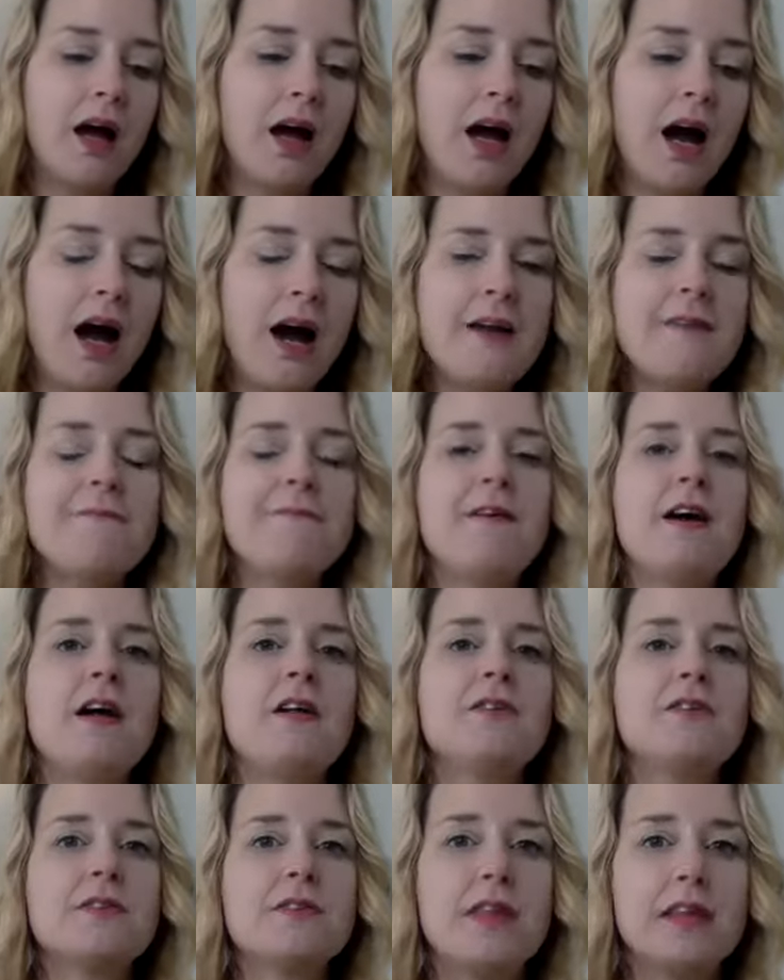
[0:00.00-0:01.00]
I
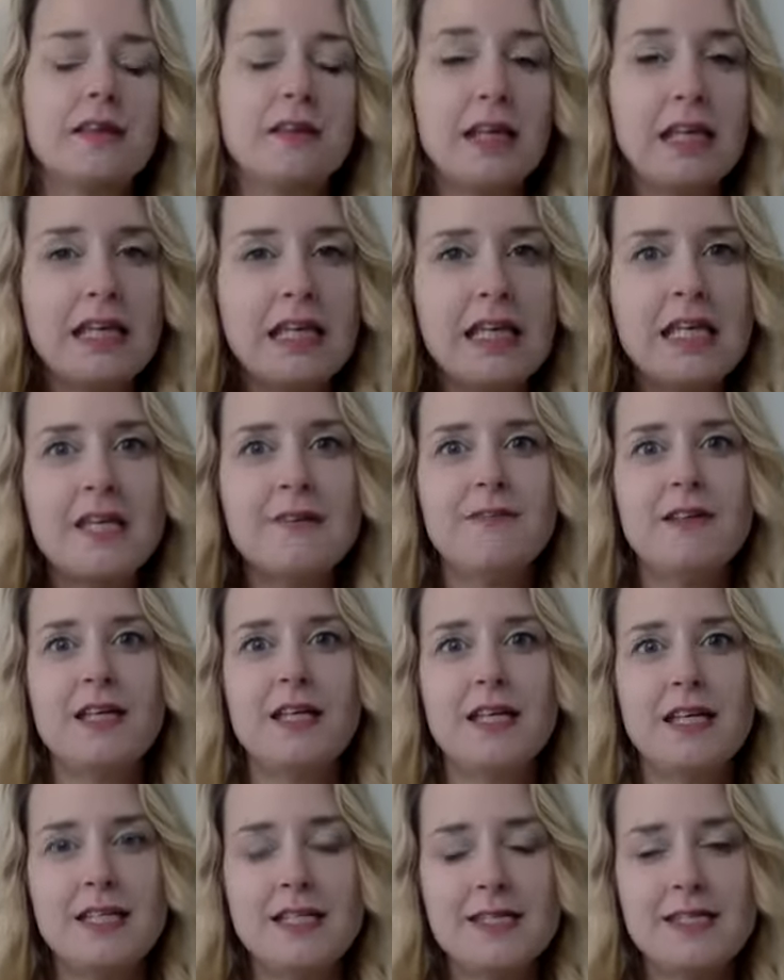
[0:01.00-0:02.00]
felt that the
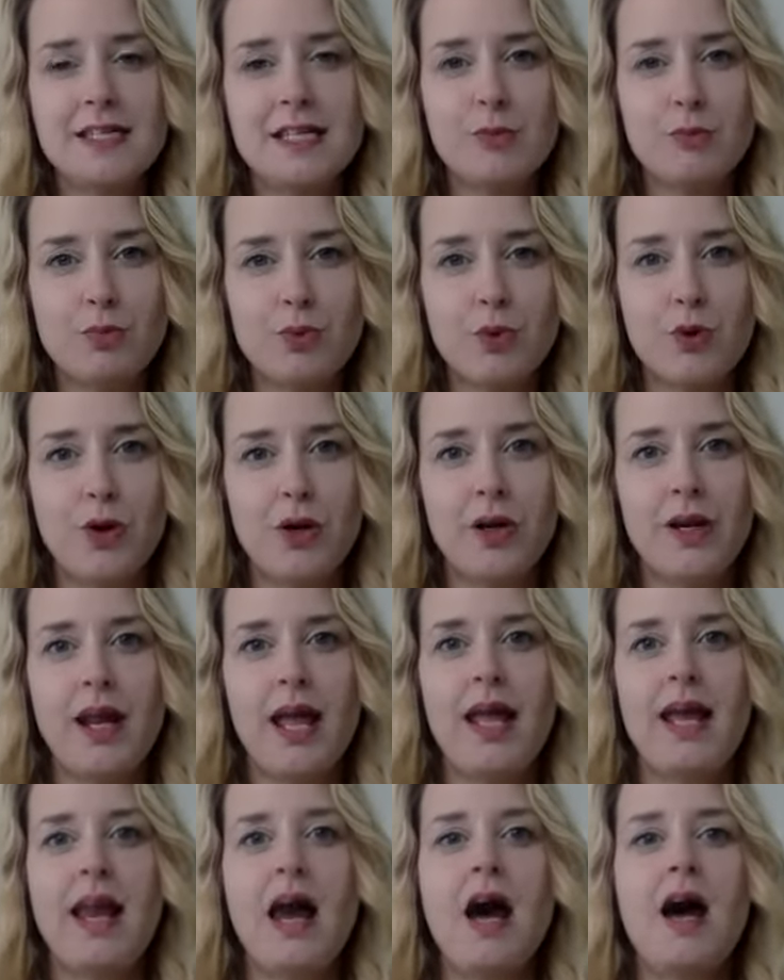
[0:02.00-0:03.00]
giving is the important,
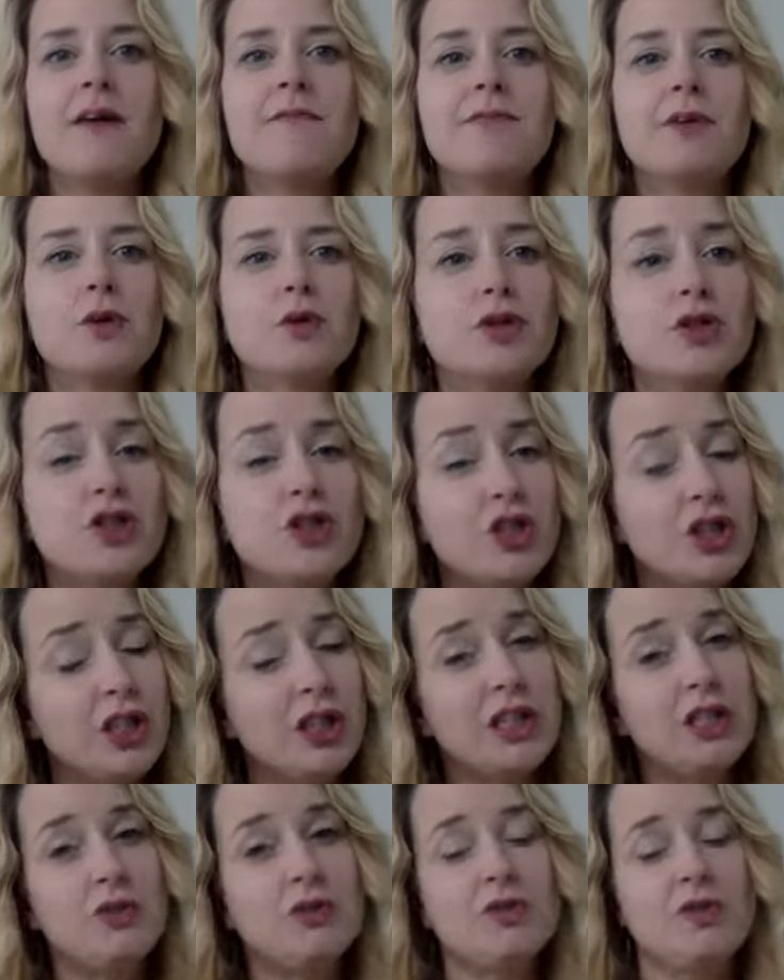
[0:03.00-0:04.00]
and I've
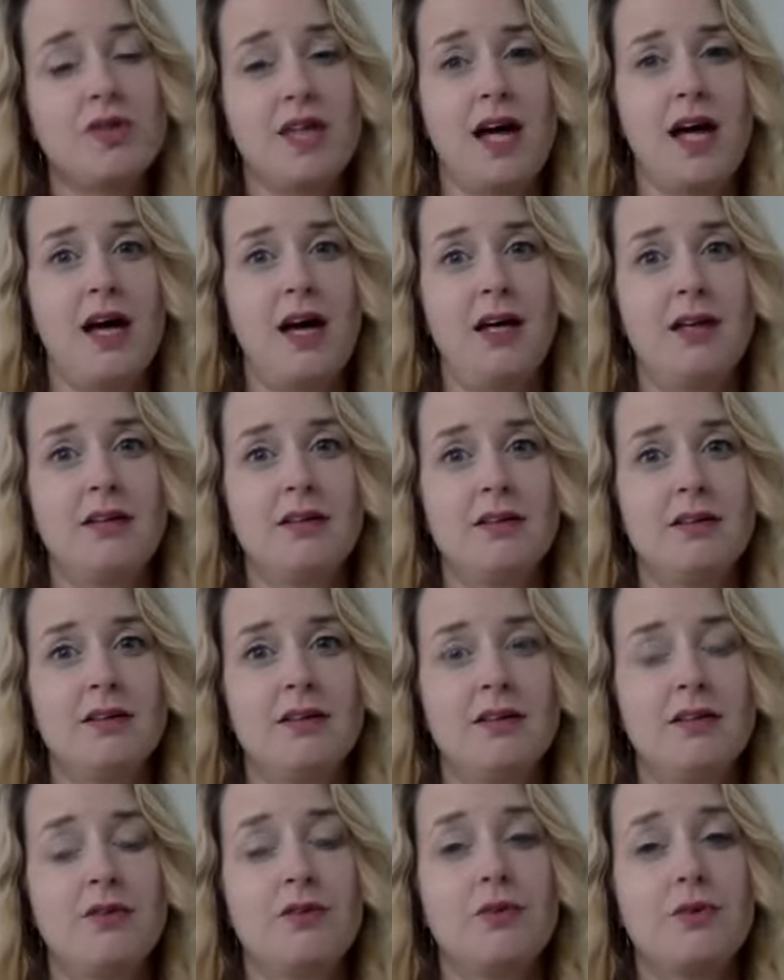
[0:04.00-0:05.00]
continued that
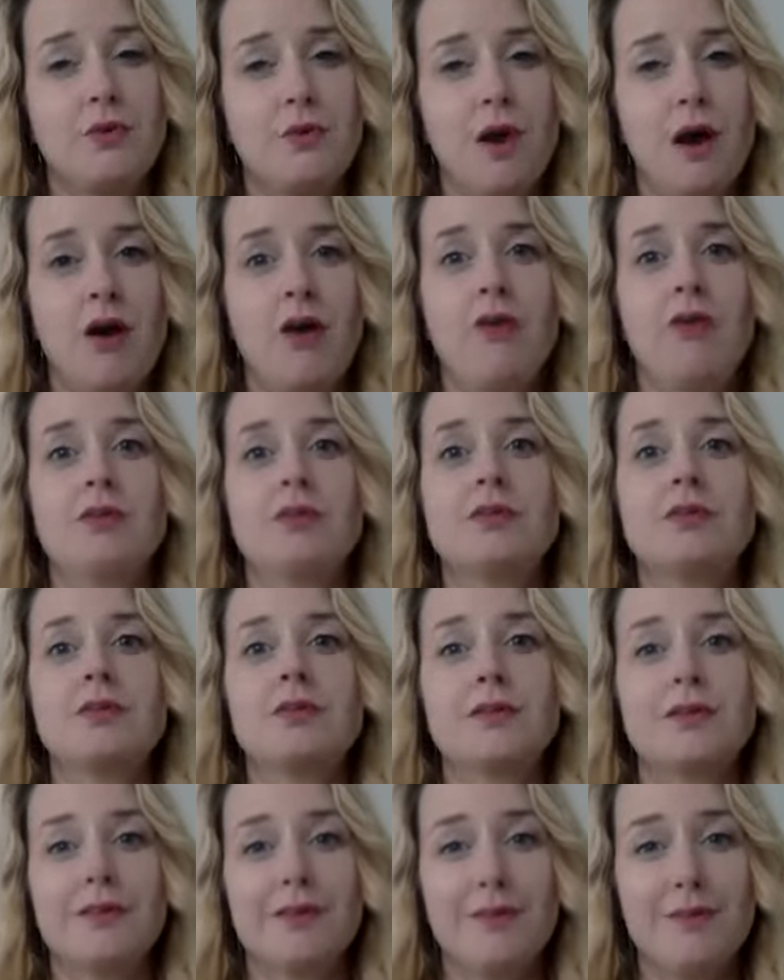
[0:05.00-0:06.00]
throughout
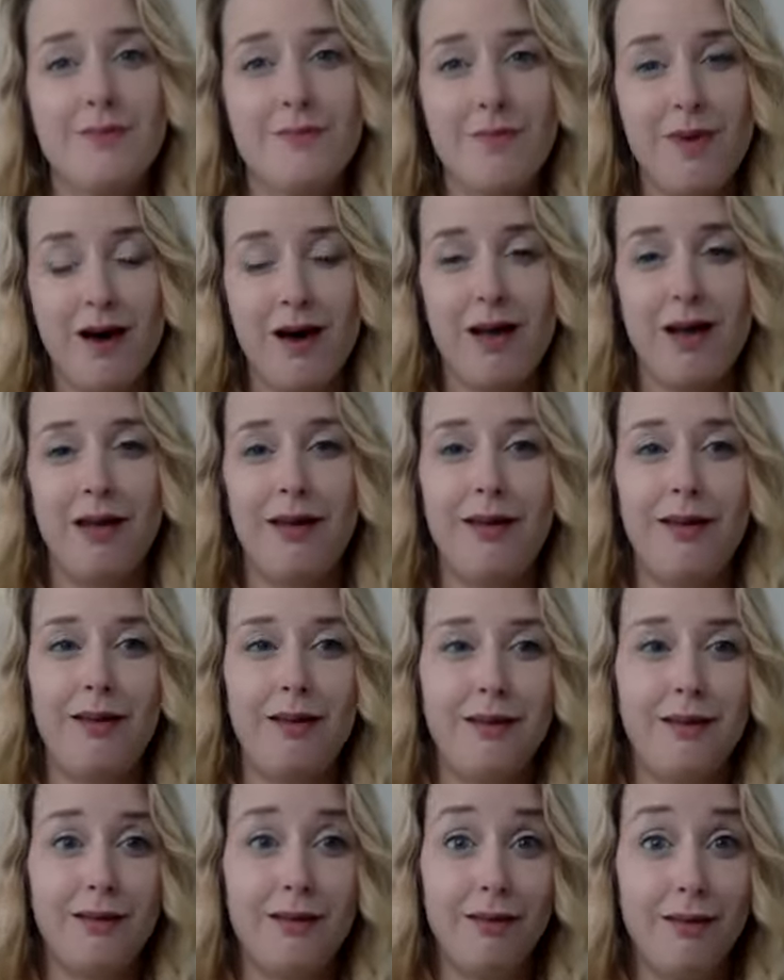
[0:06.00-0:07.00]

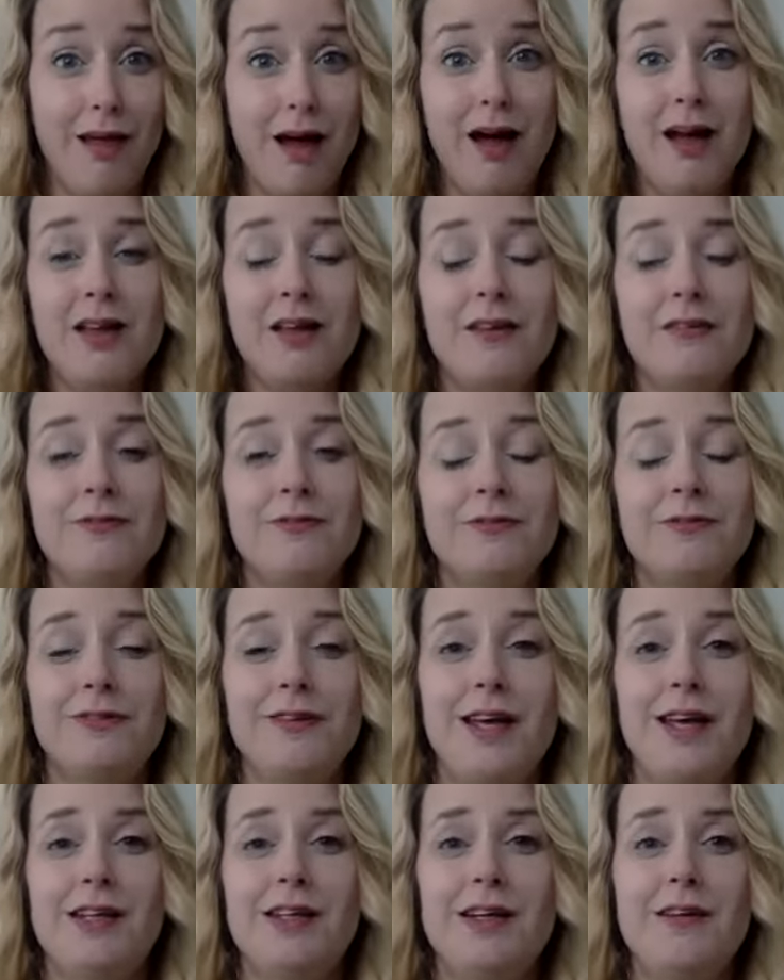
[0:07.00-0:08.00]
my life.
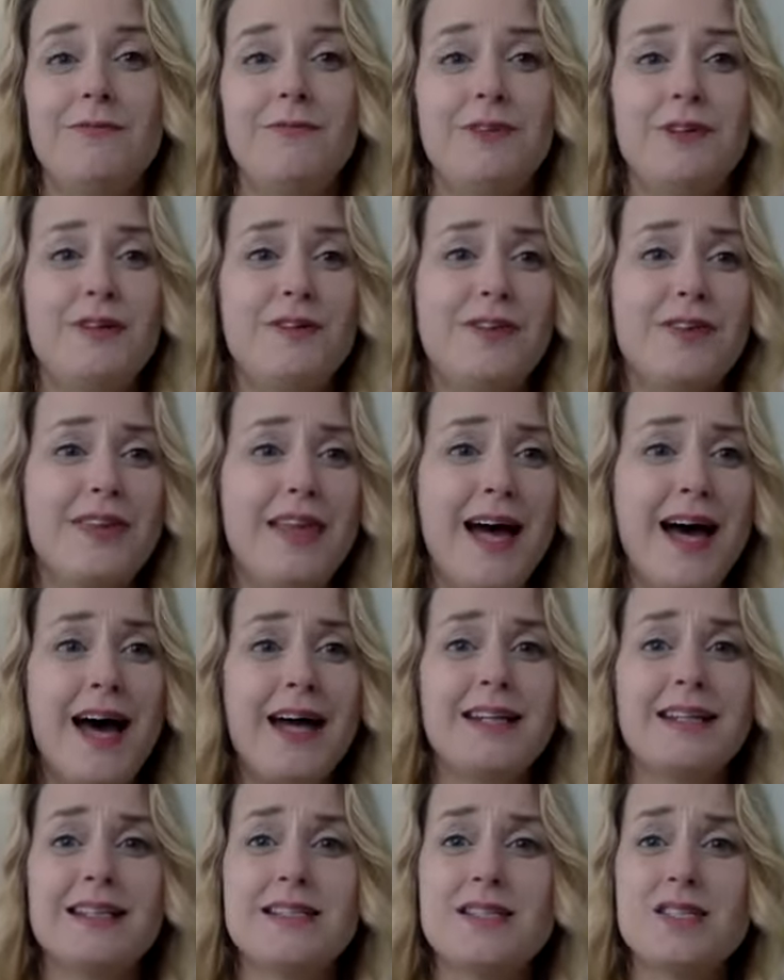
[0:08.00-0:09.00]
And I feel
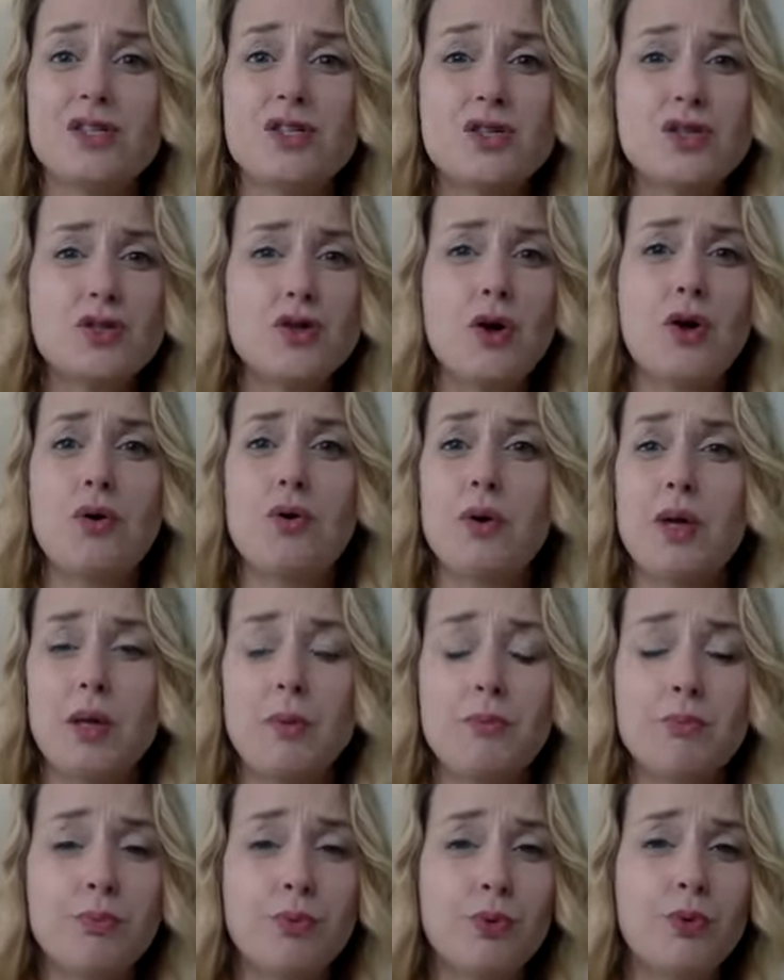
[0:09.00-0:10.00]
that is so
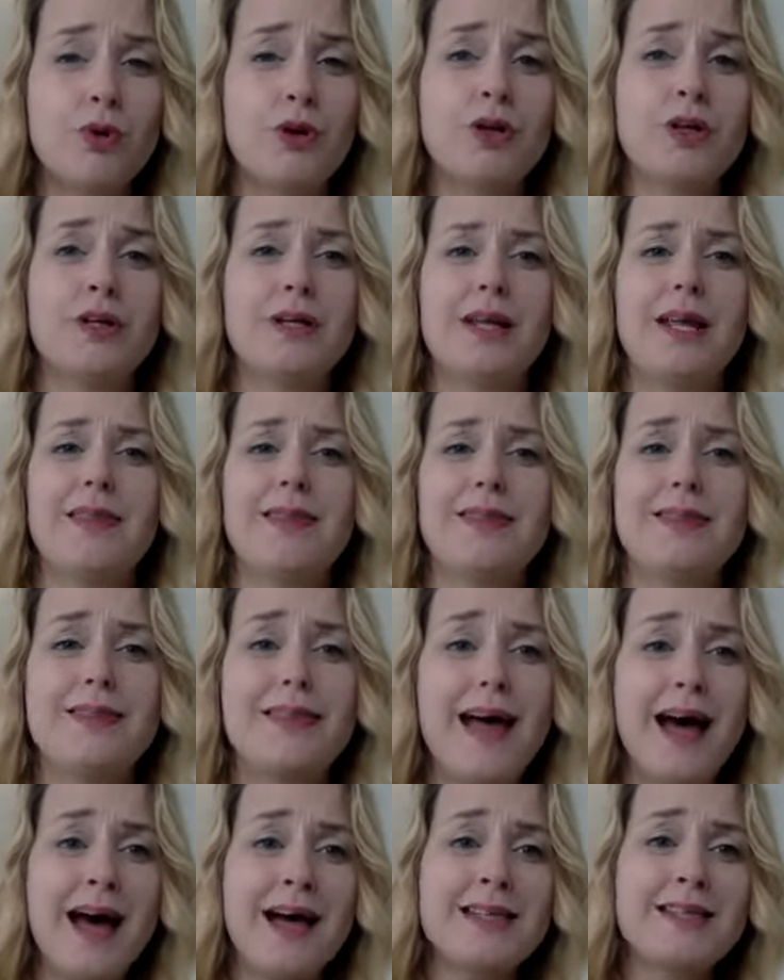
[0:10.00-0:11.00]
important, and
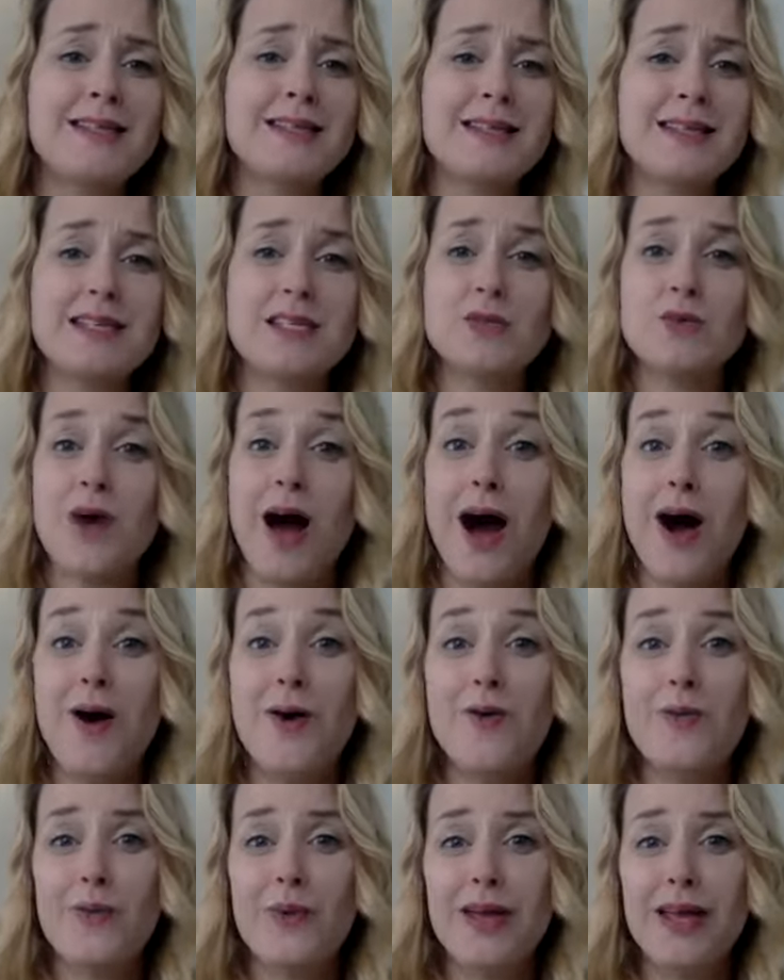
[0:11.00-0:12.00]
that is
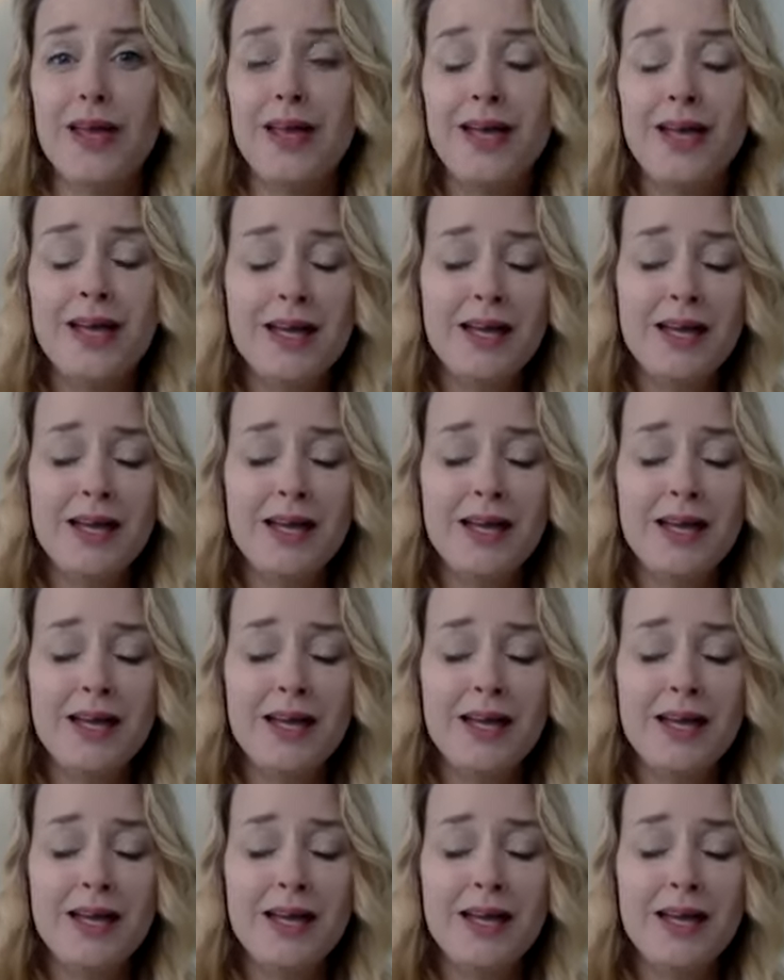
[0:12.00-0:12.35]
how we